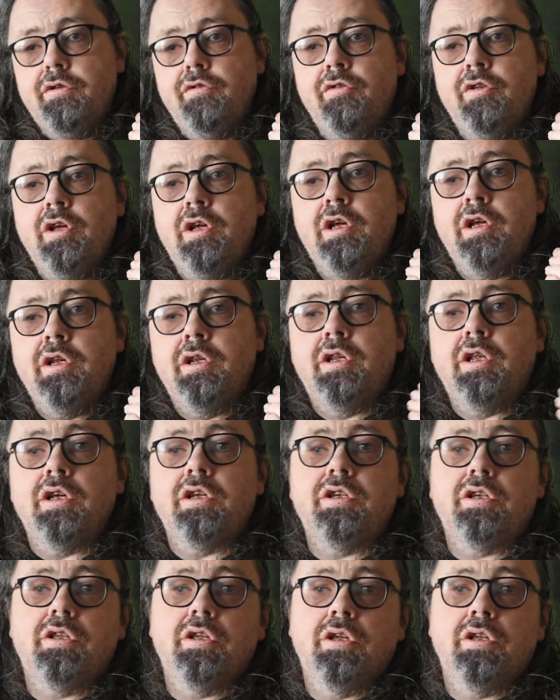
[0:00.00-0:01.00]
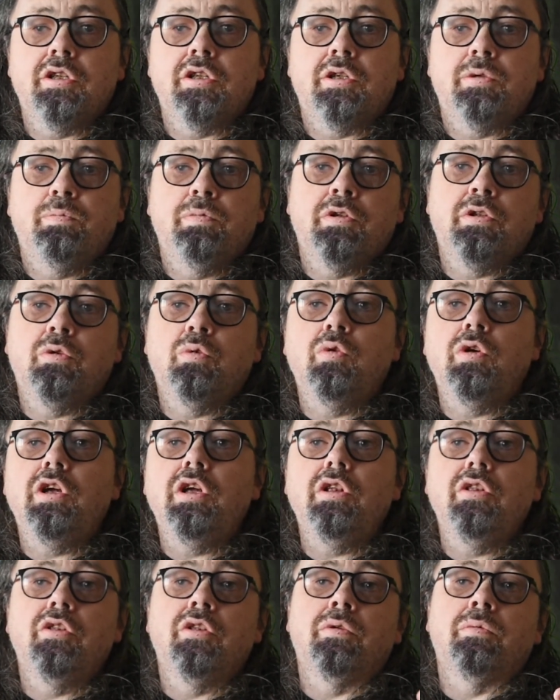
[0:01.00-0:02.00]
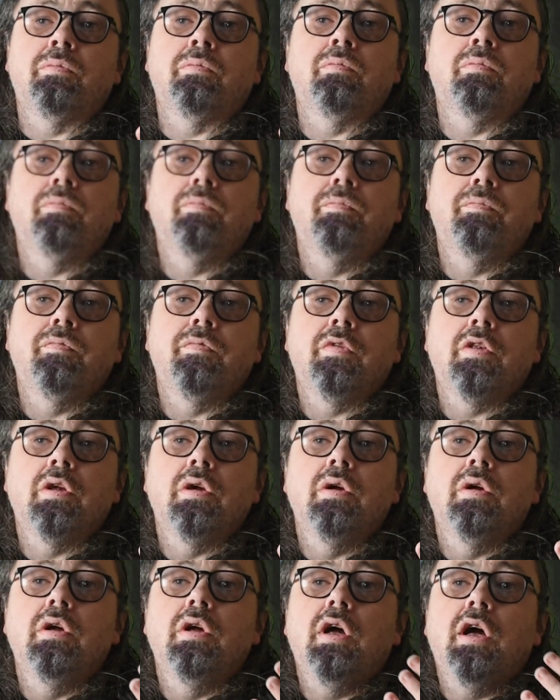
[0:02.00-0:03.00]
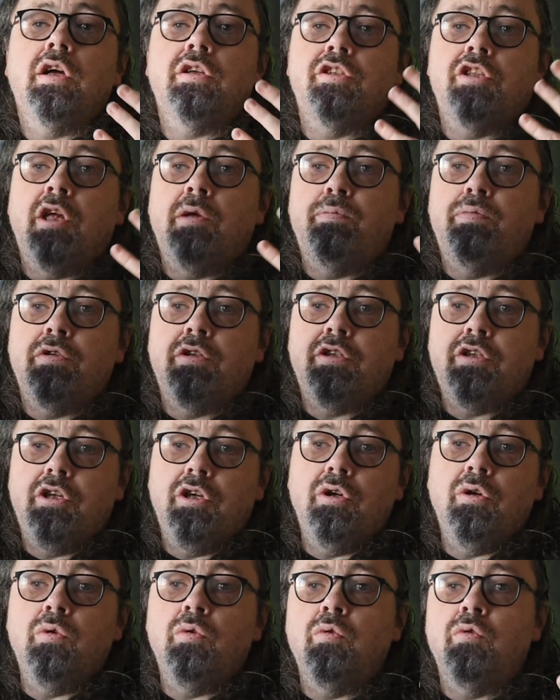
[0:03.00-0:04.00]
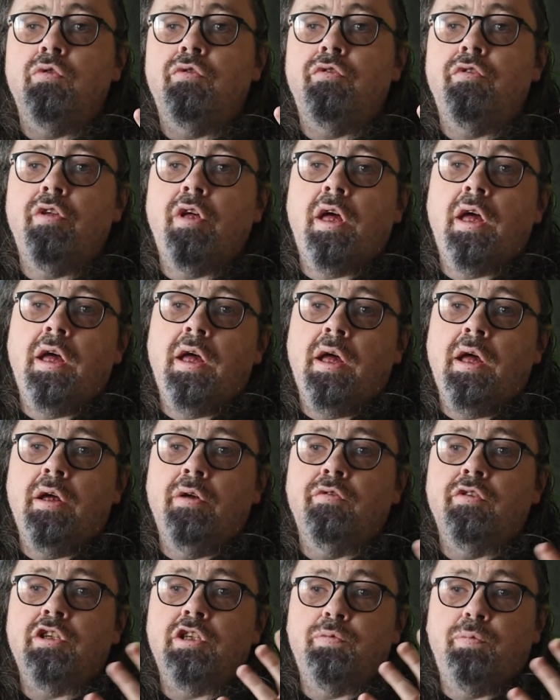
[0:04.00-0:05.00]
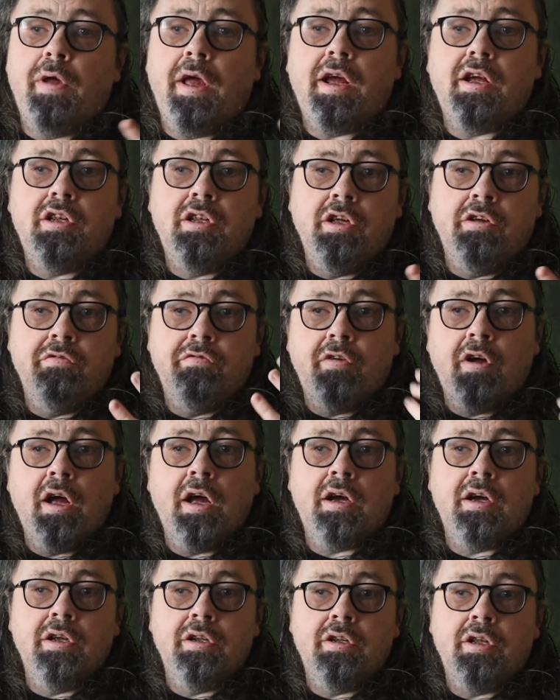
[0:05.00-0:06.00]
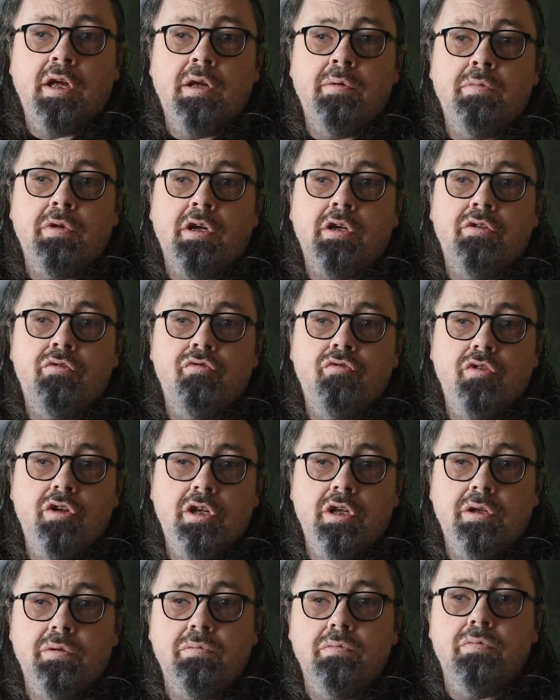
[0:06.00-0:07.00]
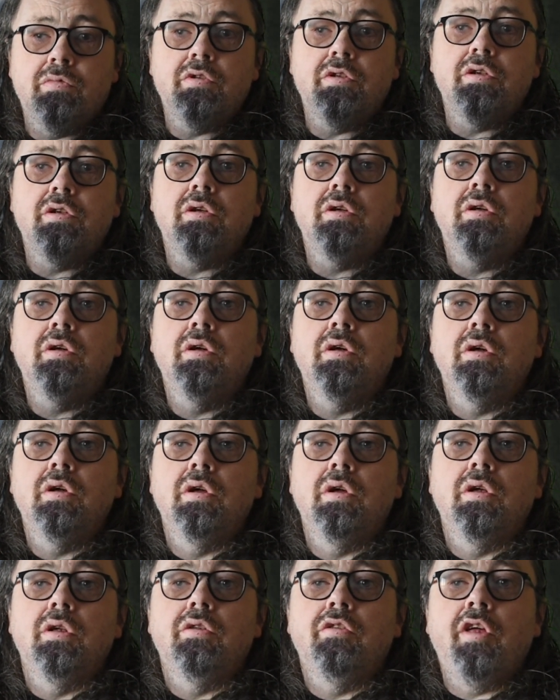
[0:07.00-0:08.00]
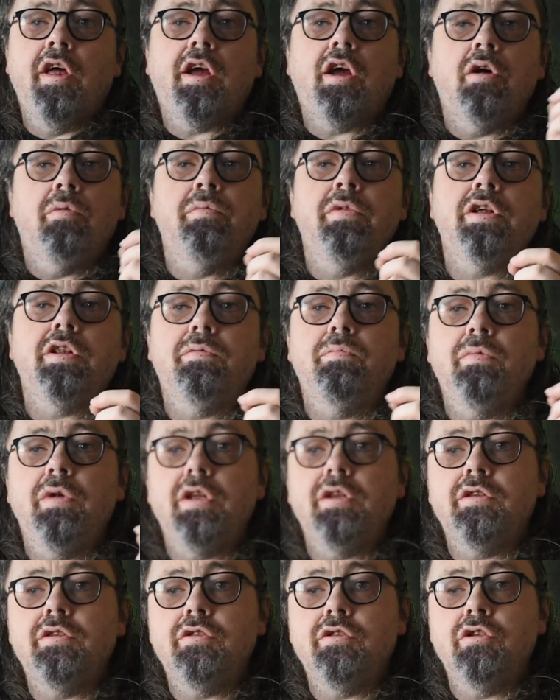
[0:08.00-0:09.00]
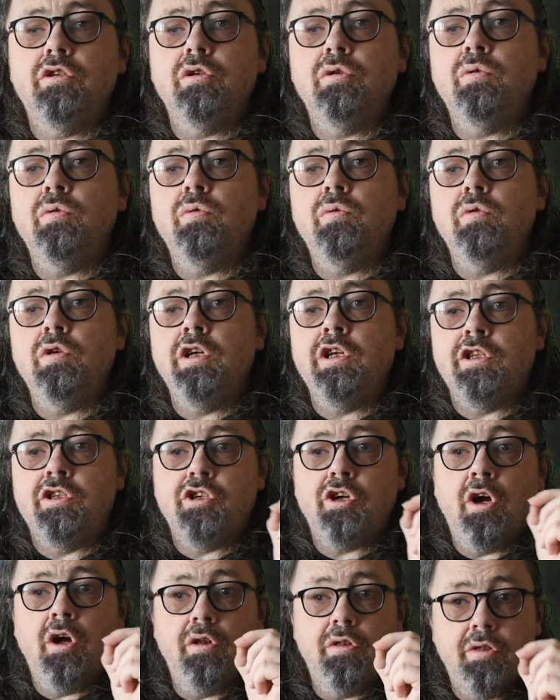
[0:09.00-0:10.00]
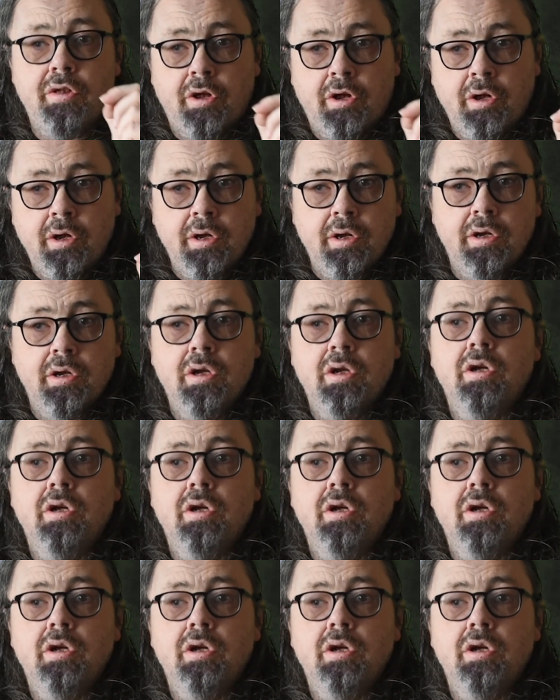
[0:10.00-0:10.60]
the distance between them, as they pursued their respective academic dreams, their commitment to each other